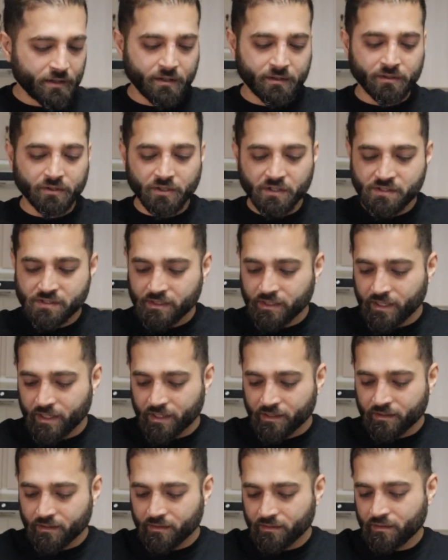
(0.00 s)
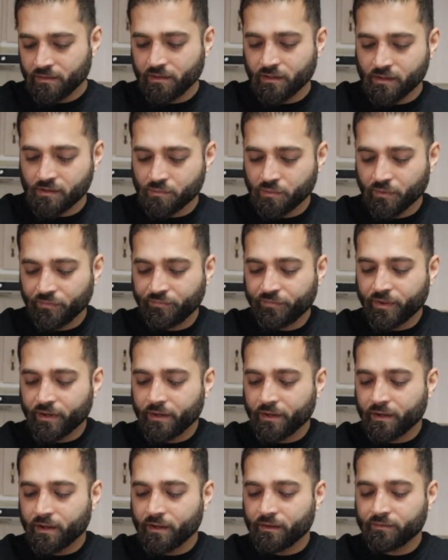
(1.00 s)
it looks like this will fit
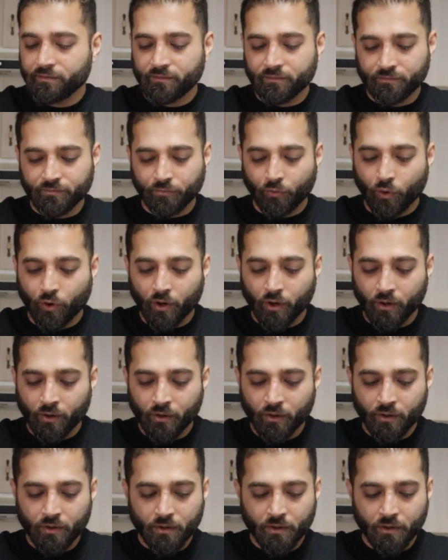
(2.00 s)
enough for